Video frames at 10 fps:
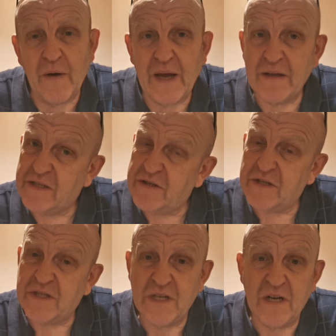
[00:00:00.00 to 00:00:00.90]
That's
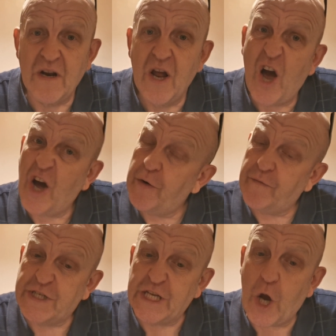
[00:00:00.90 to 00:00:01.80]
just I'd
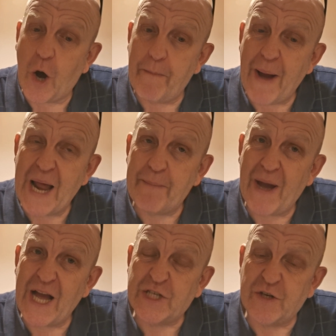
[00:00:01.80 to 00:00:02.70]
obviously got a bad
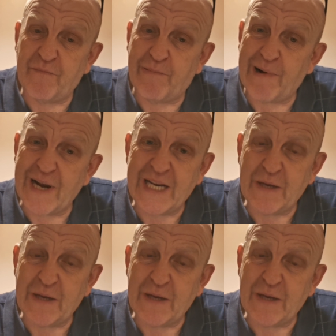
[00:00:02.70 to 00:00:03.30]
batch of braid.